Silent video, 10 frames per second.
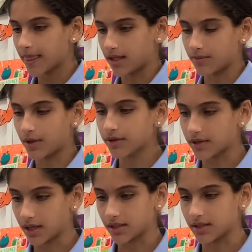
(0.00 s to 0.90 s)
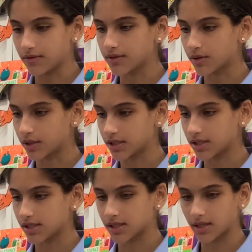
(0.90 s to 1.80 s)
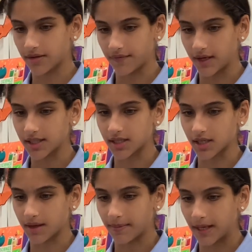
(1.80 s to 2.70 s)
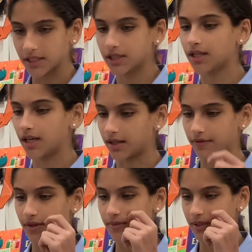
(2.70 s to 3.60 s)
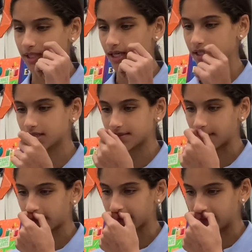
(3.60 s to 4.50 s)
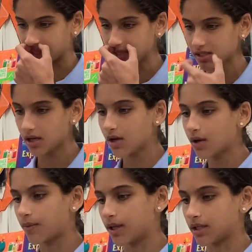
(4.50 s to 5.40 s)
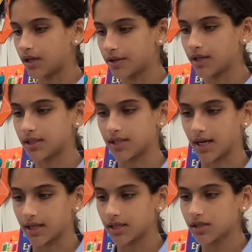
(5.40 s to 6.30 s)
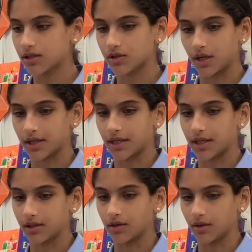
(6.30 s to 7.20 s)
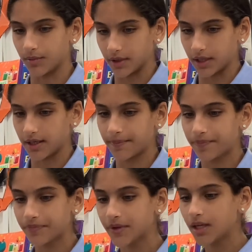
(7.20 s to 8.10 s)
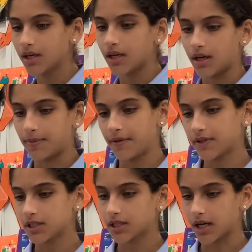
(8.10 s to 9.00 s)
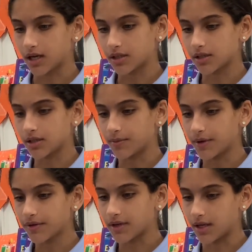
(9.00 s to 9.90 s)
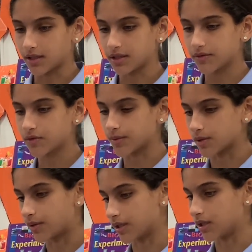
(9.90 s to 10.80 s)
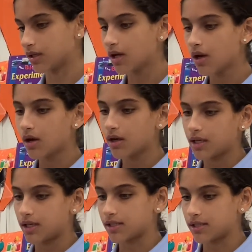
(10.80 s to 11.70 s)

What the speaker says: In both narratives, Horton is conveyed as a compassionate elephant protecting a speck of dust, while the other antagonists try to kill or boil it. A pivotal character in both narratives was Horton. He is